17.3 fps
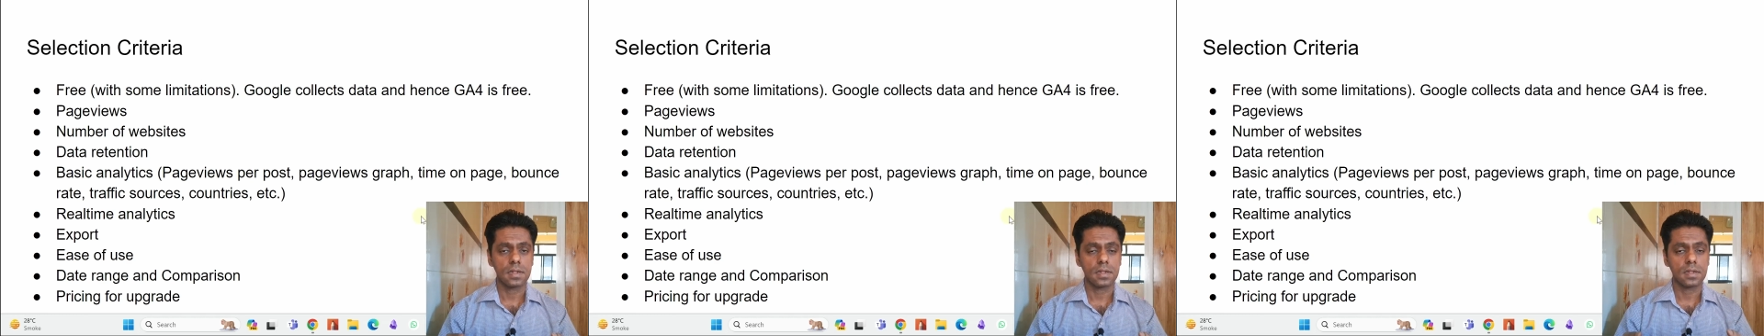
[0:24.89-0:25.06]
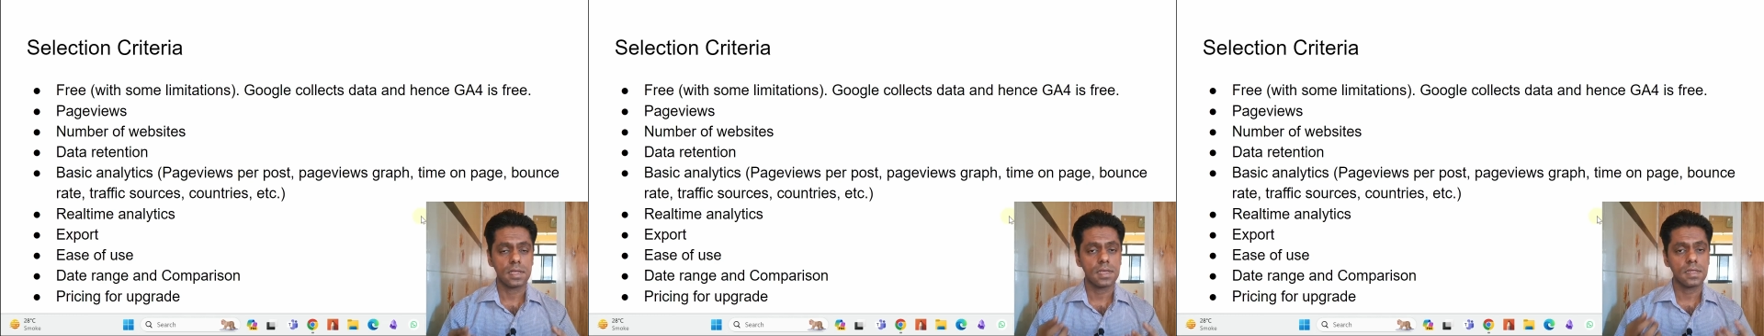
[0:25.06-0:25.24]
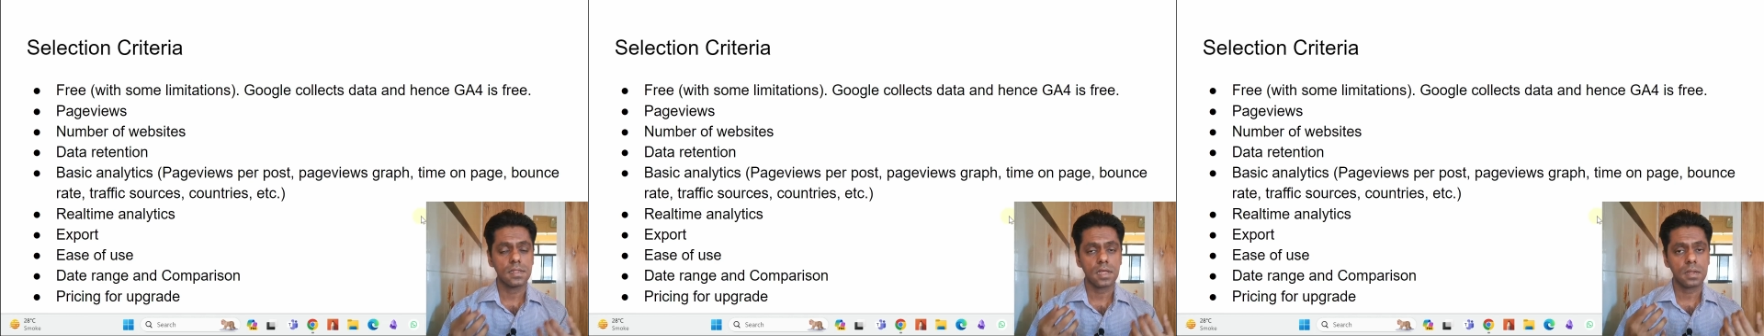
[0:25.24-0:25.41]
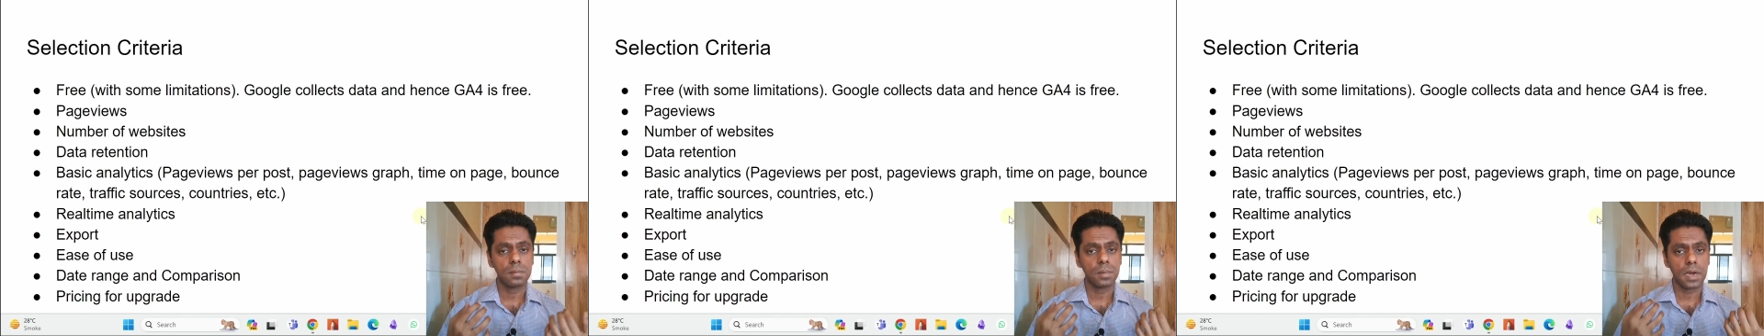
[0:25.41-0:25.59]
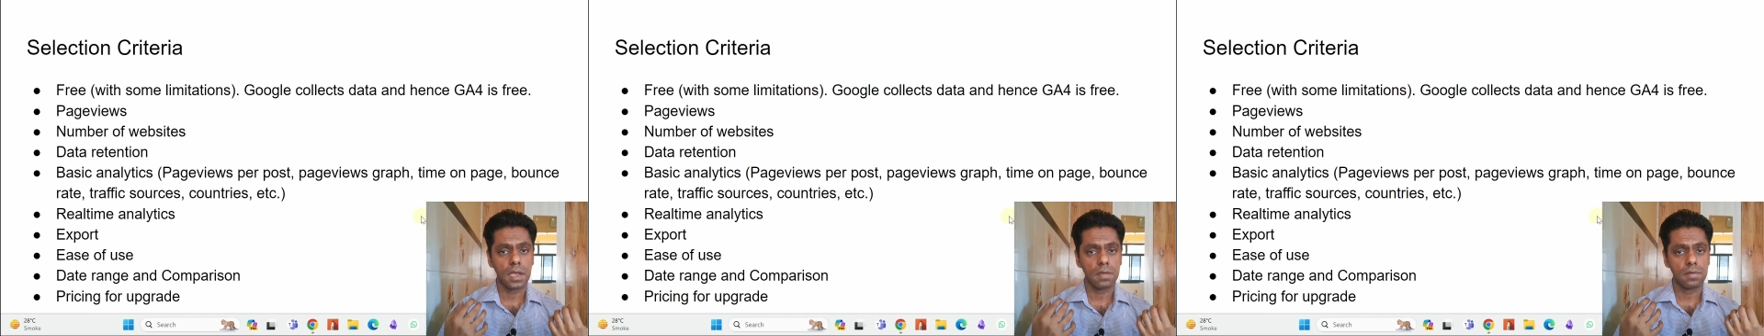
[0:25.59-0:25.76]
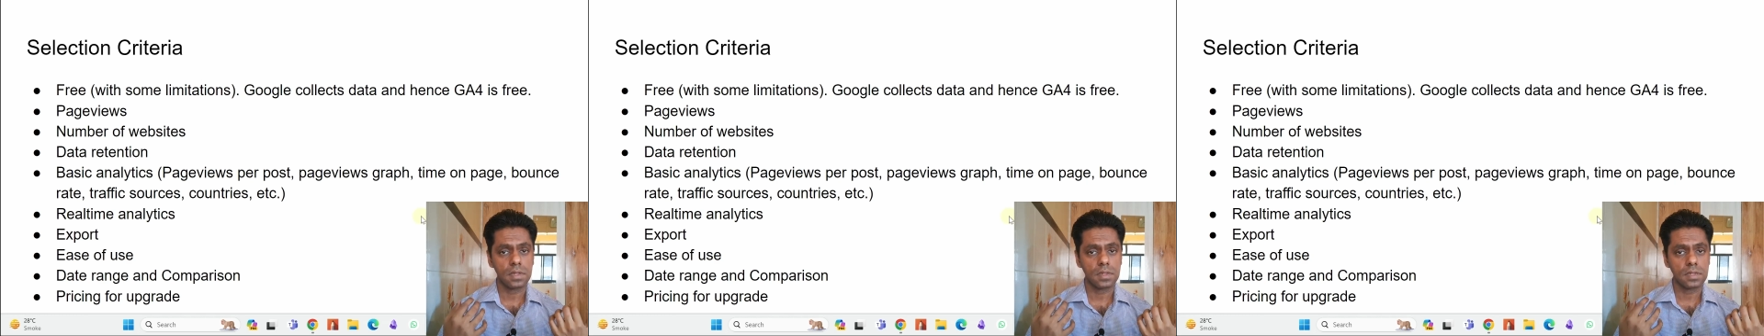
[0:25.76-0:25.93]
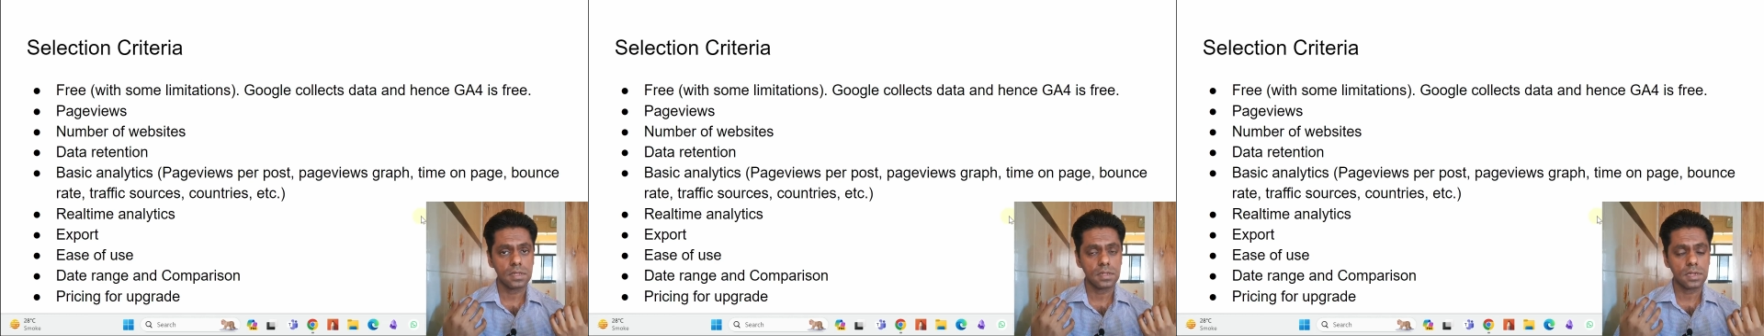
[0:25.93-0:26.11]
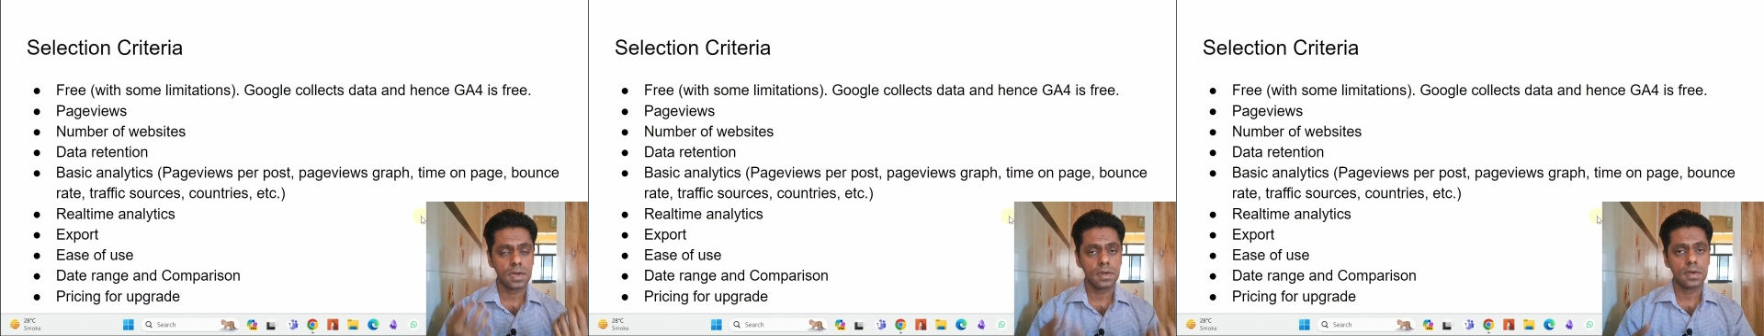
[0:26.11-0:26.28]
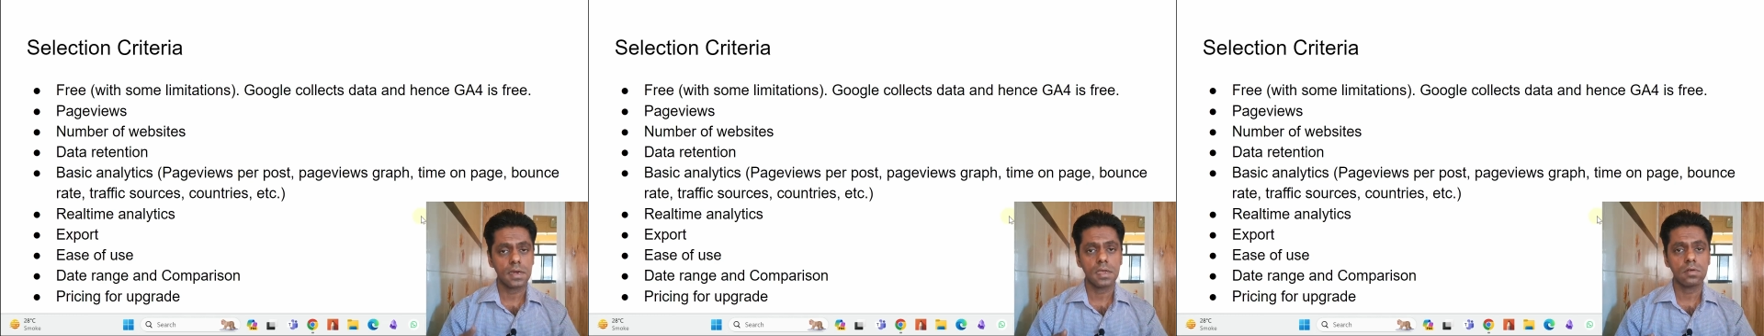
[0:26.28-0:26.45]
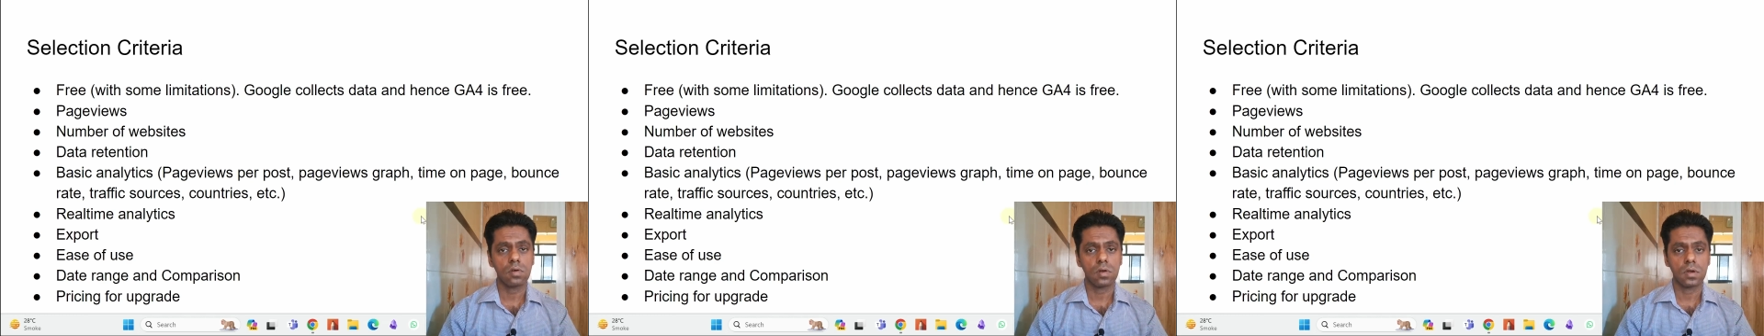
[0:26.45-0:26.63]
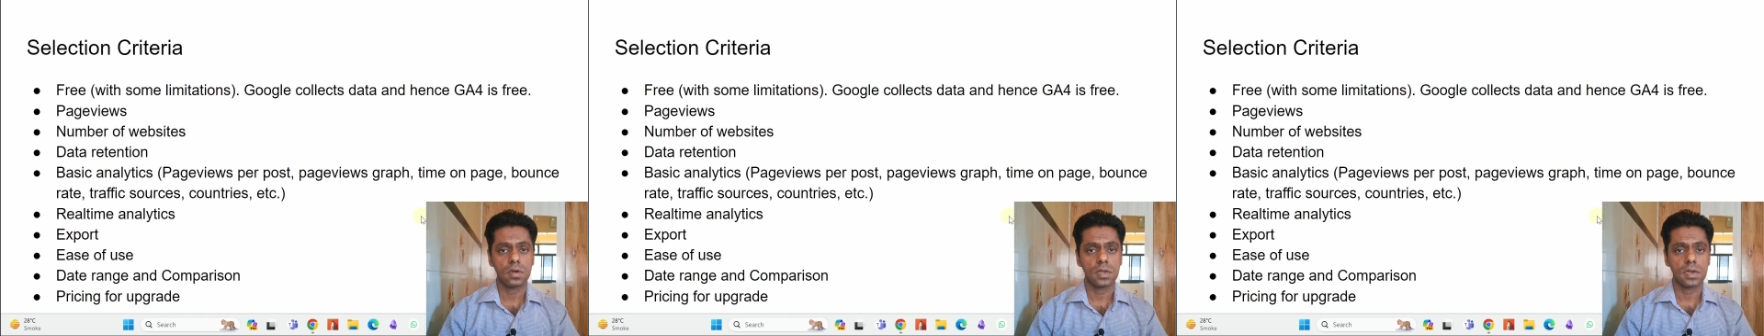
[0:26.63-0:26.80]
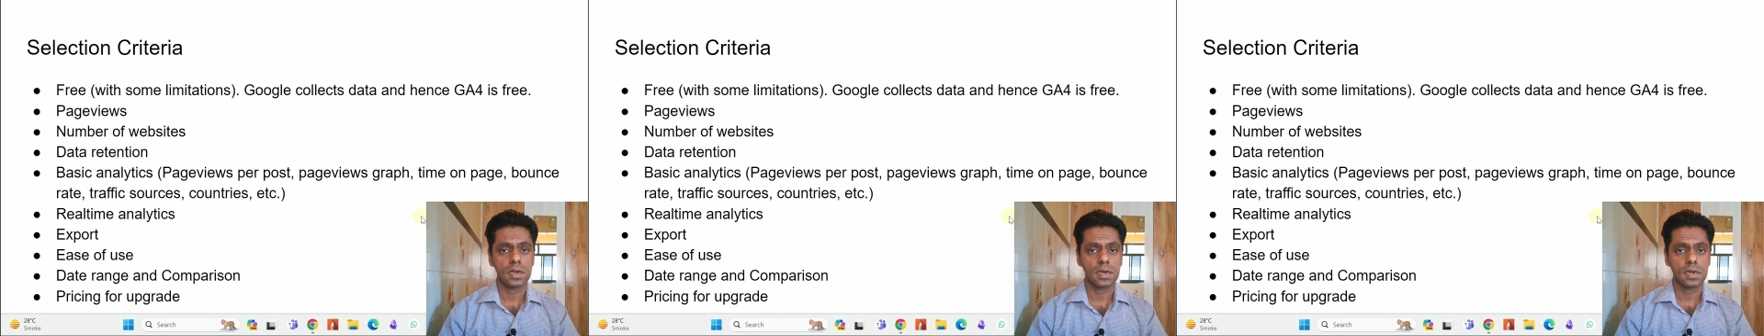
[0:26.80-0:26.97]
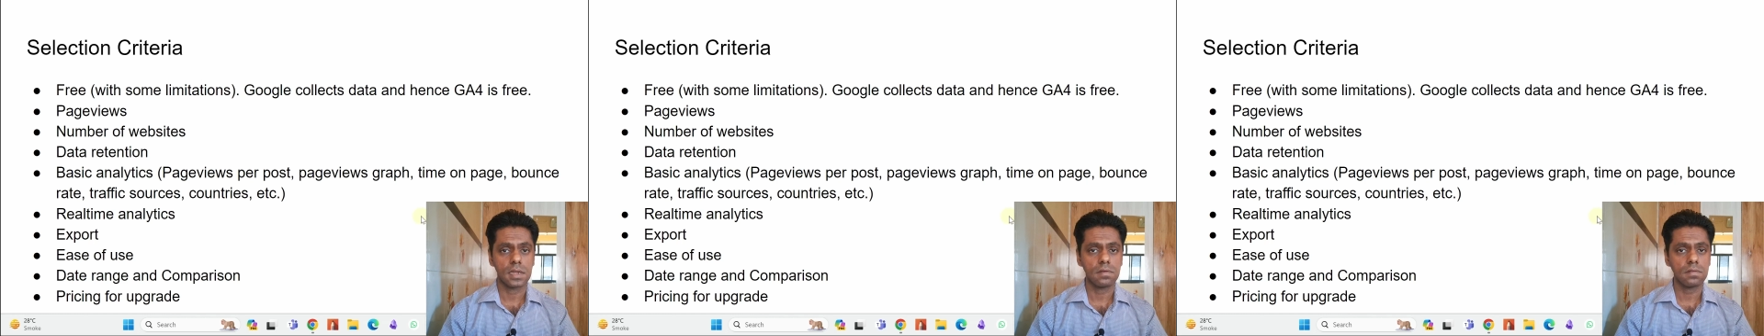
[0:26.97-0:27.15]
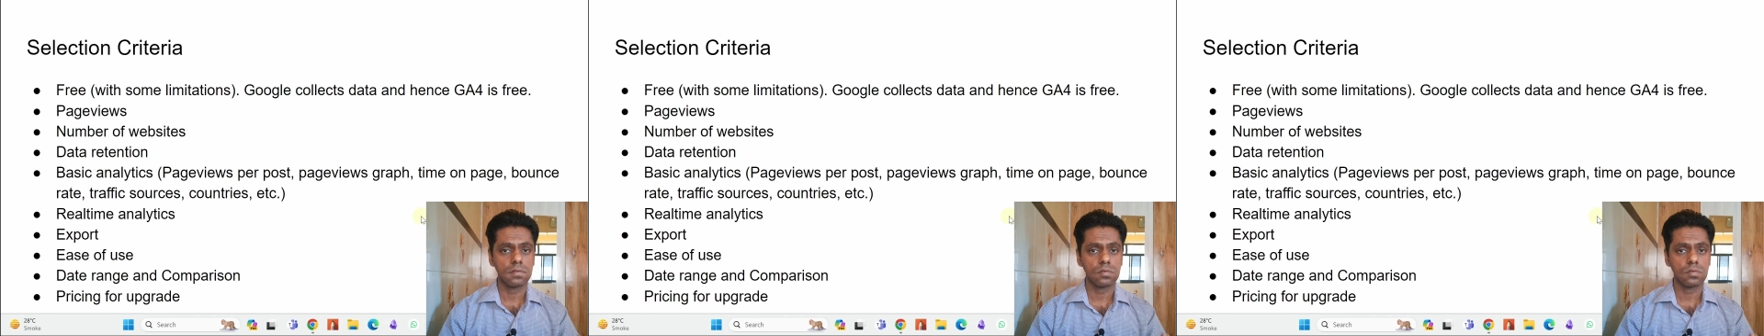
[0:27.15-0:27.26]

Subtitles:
These are privacy-centric alternatives,